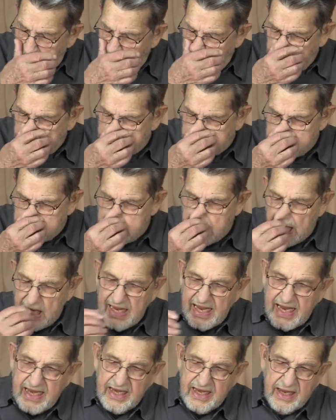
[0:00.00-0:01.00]
But there's a
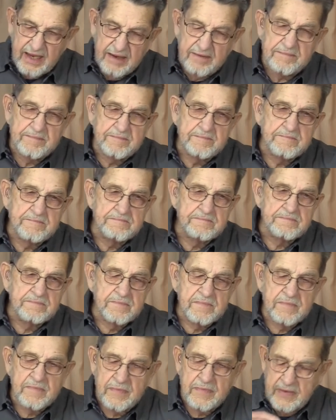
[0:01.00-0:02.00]
lady
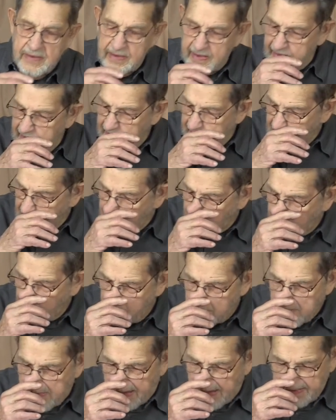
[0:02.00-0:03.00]
that heard
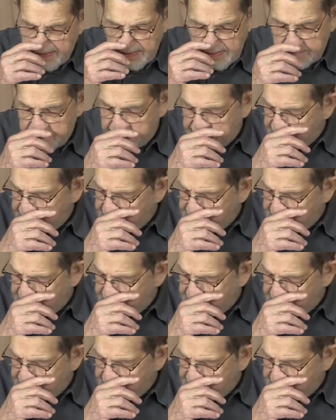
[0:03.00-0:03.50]
about him.